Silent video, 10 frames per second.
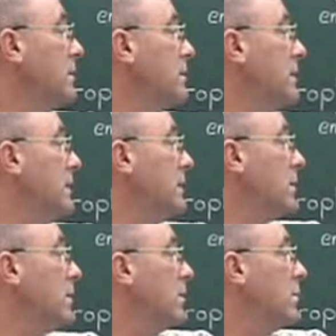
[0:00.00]
to
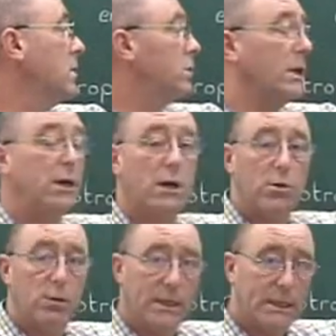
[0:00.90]
this, which
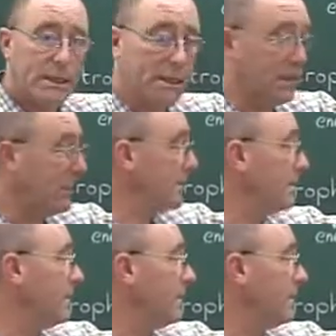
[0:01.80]
increases